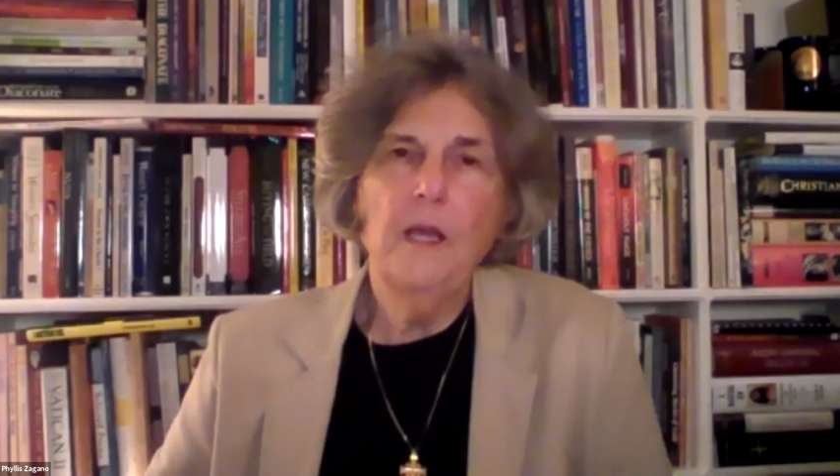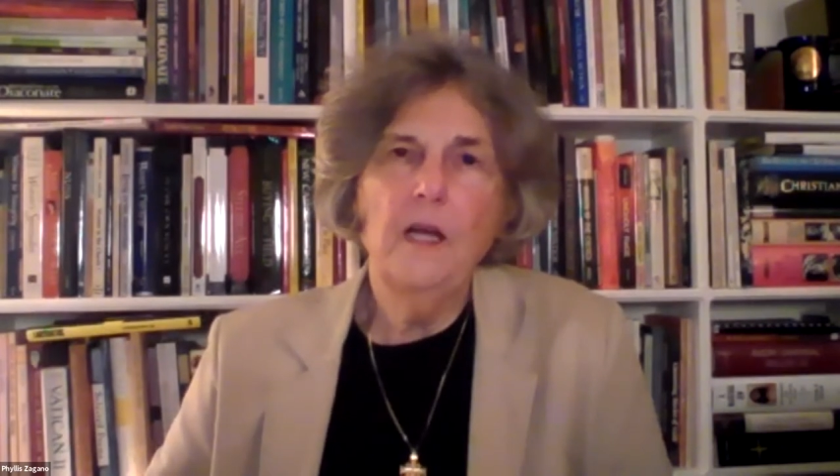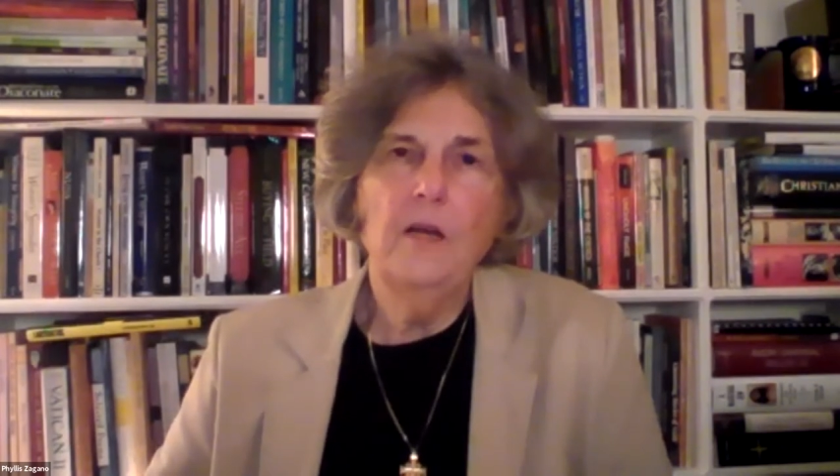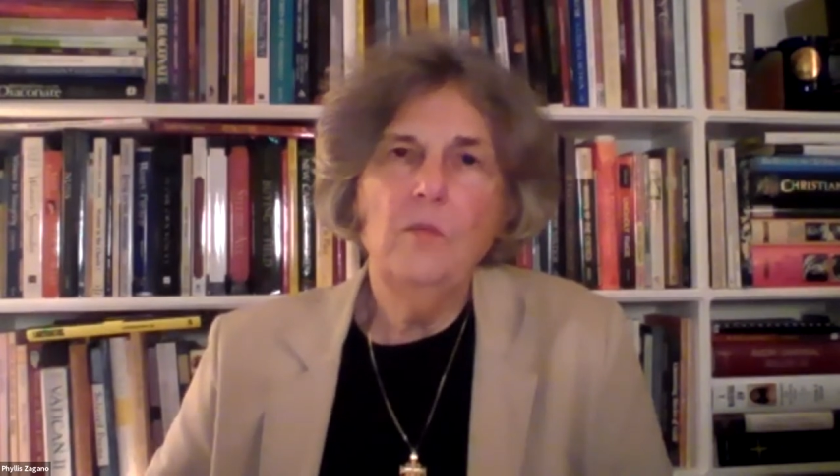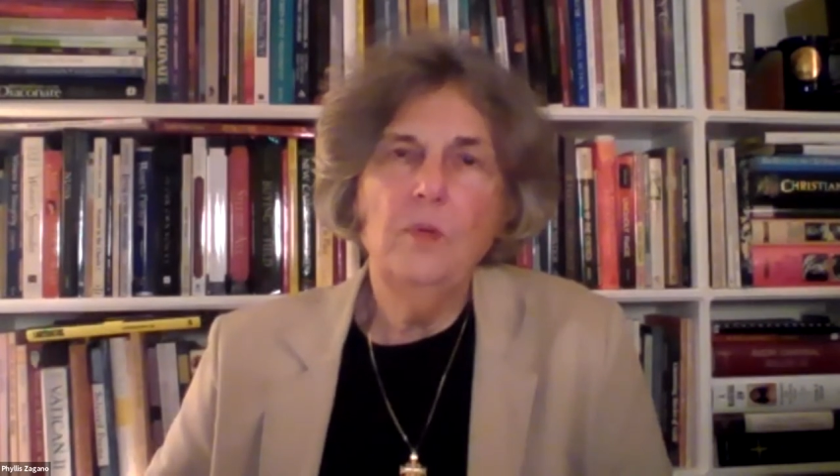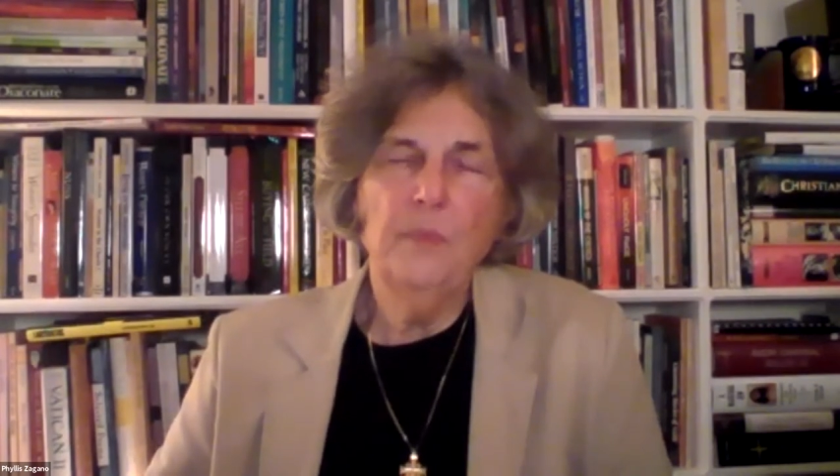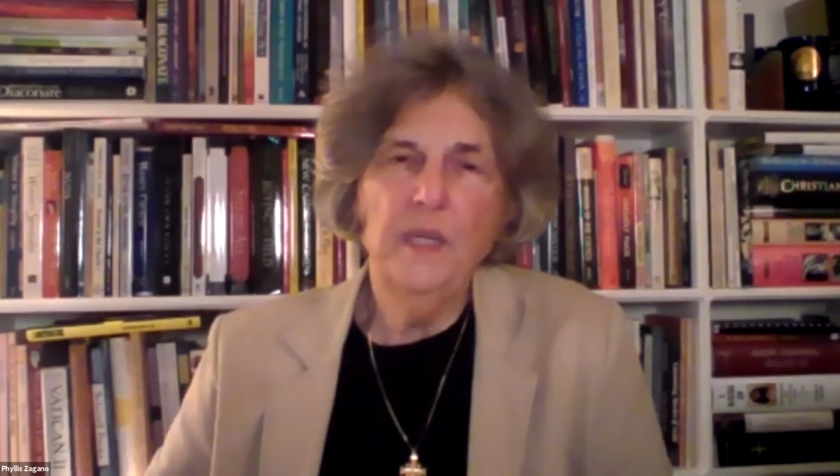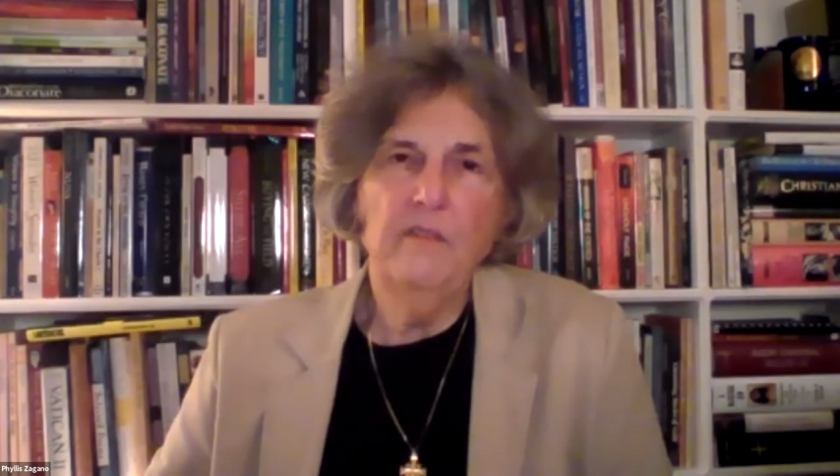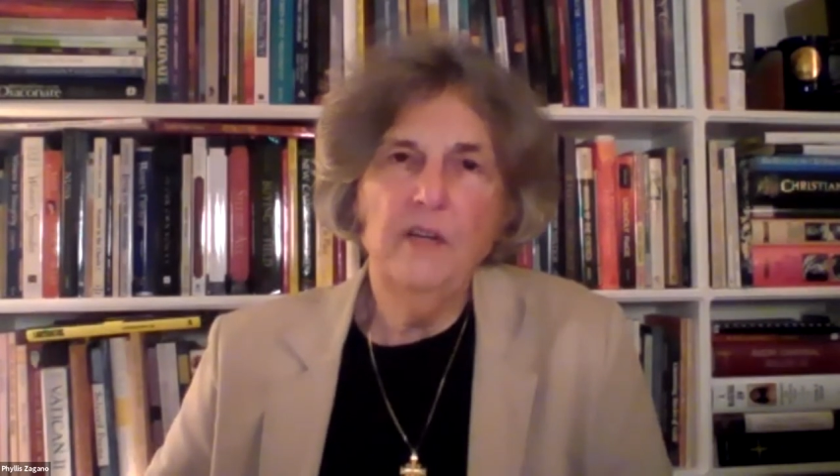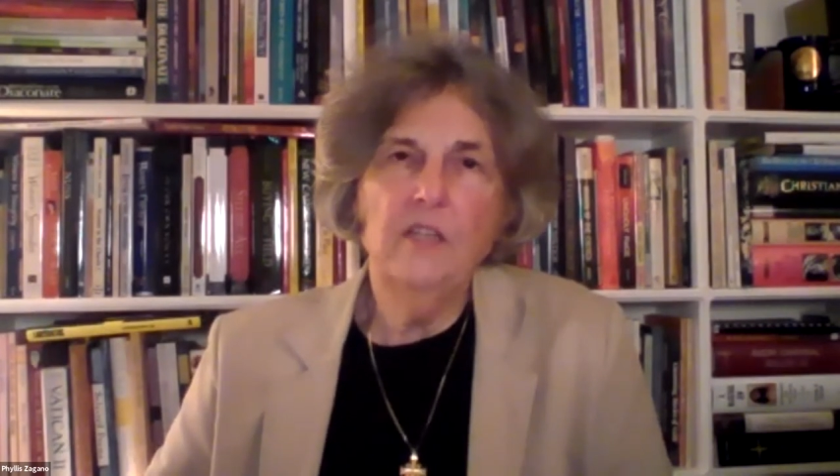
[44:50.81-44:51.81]
would
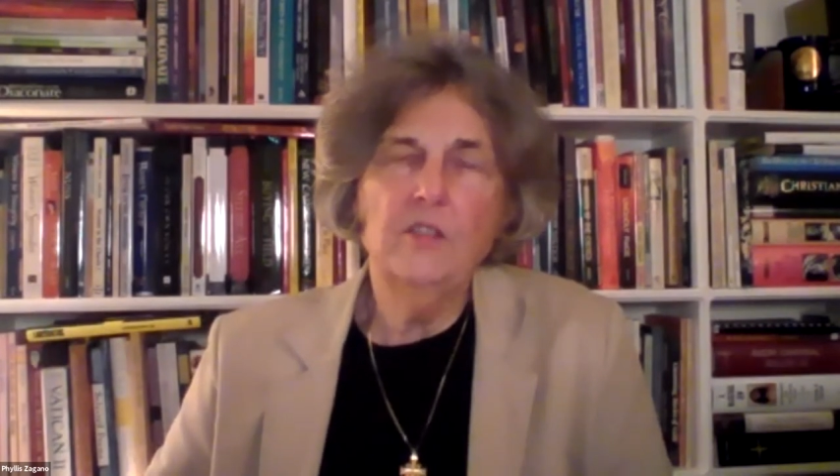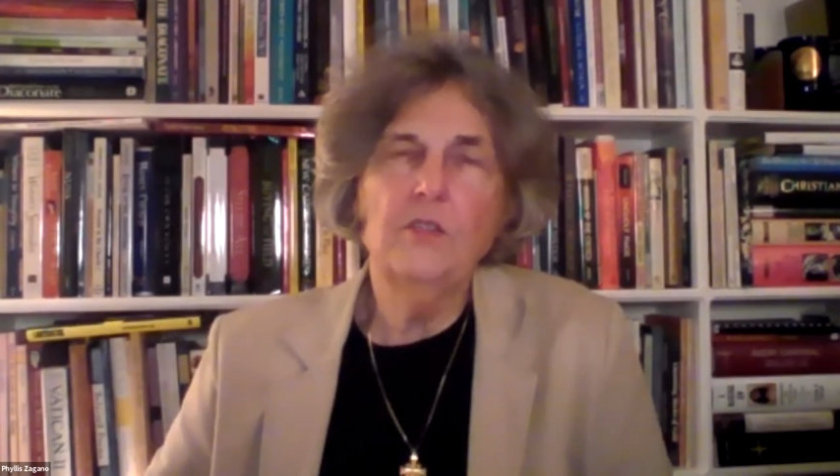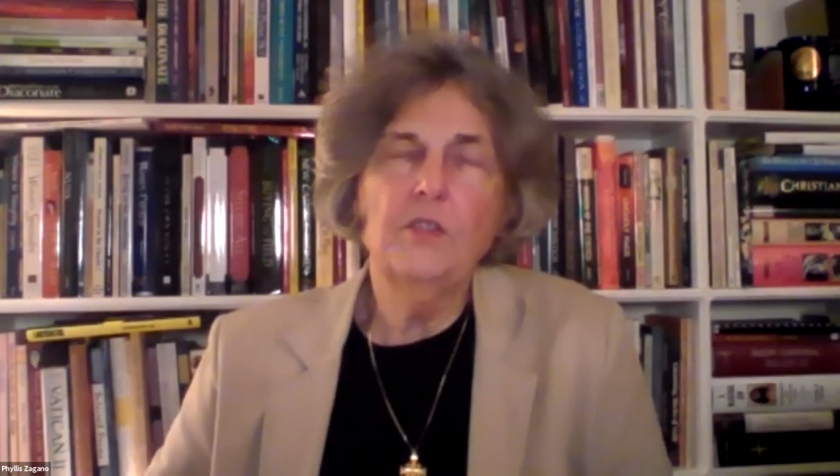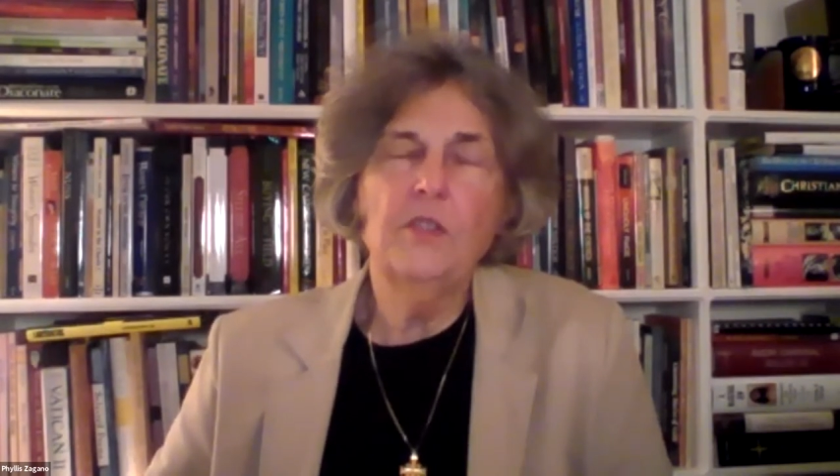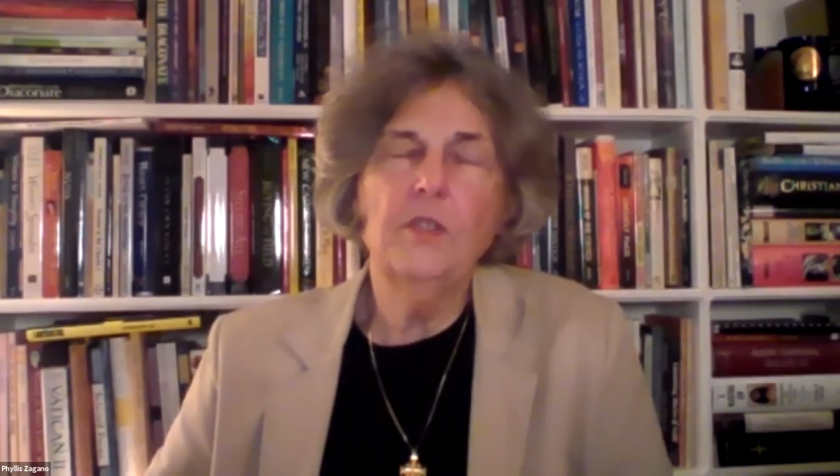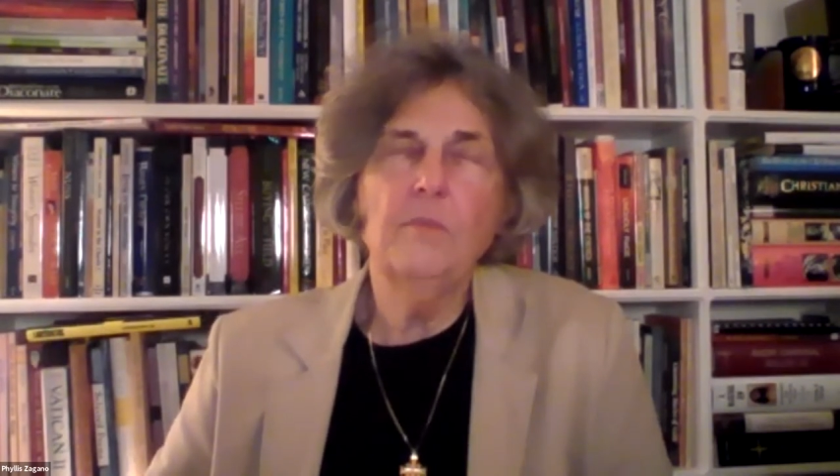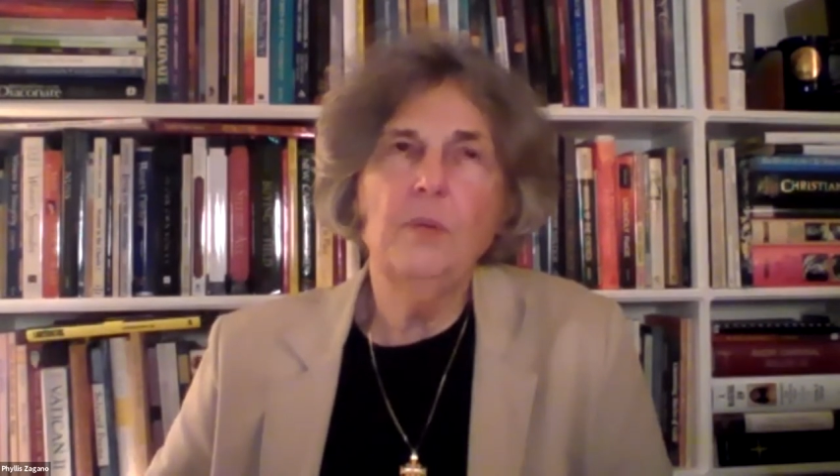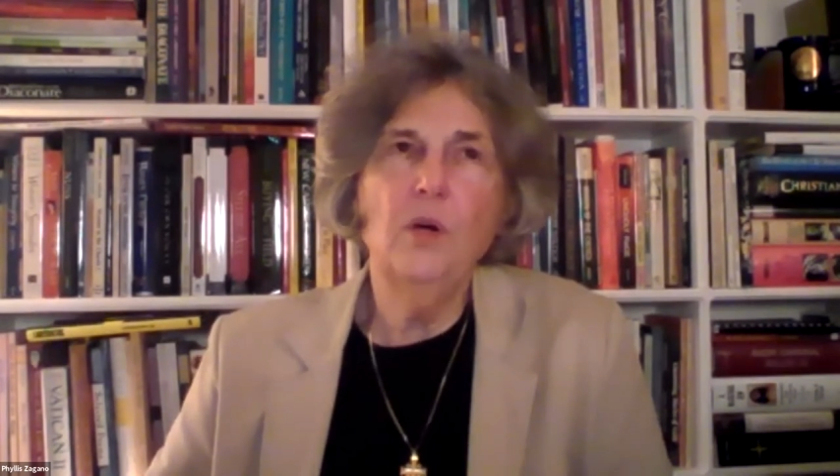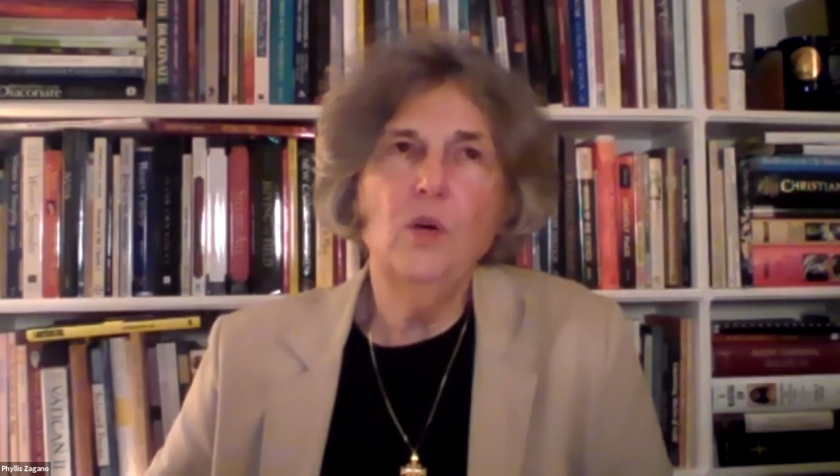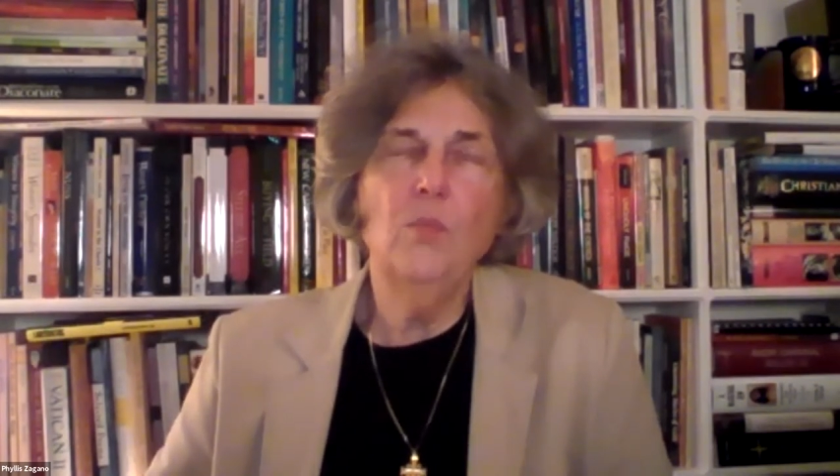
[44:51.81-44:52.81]
be advisors to the
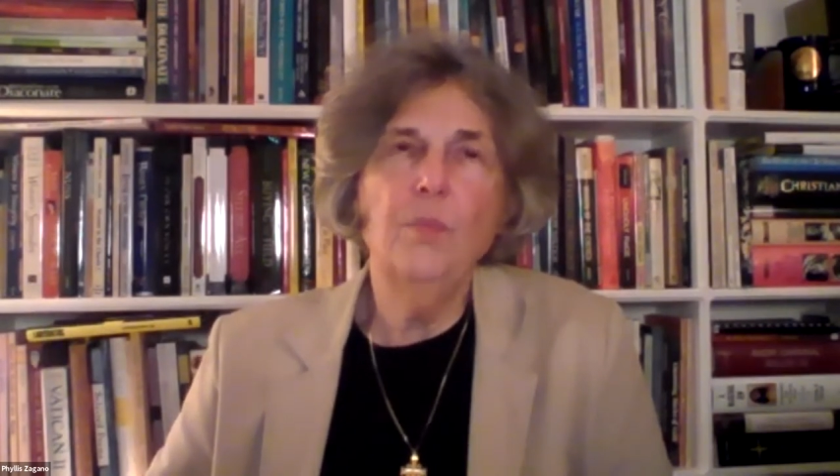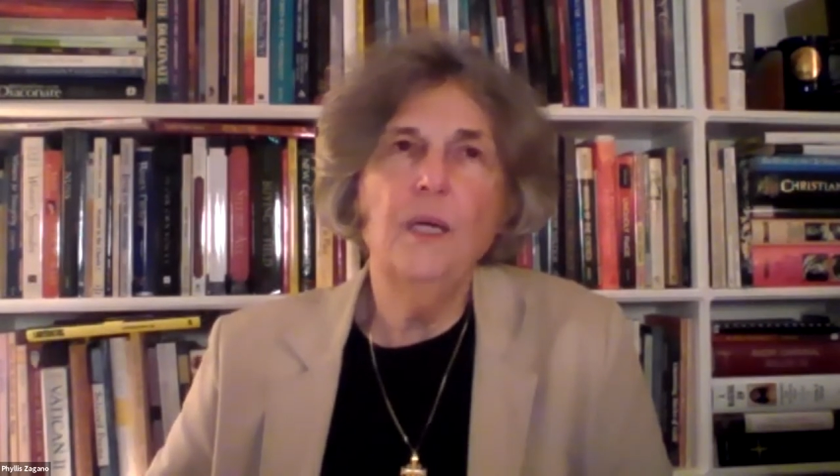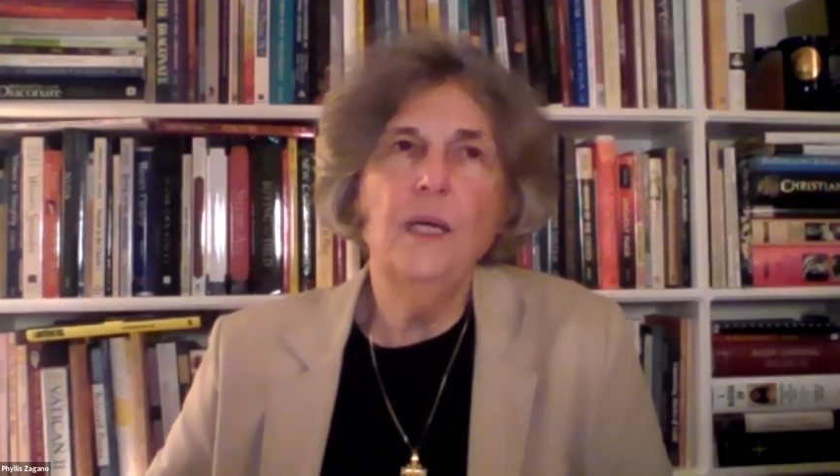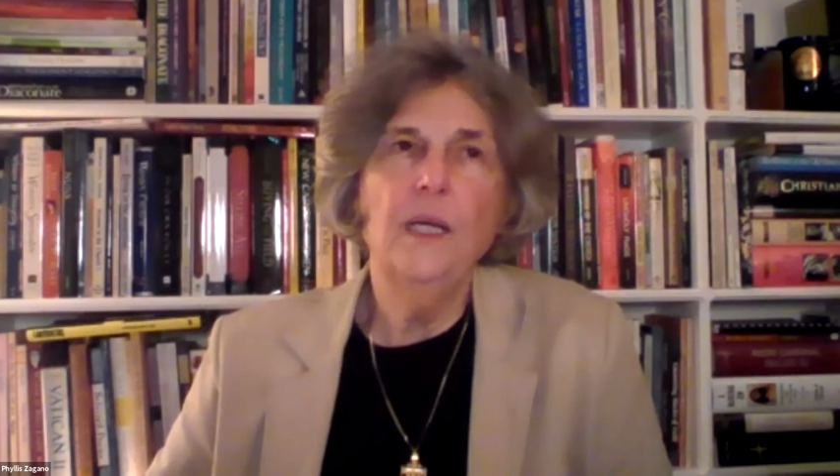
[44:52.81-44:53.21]
Pope.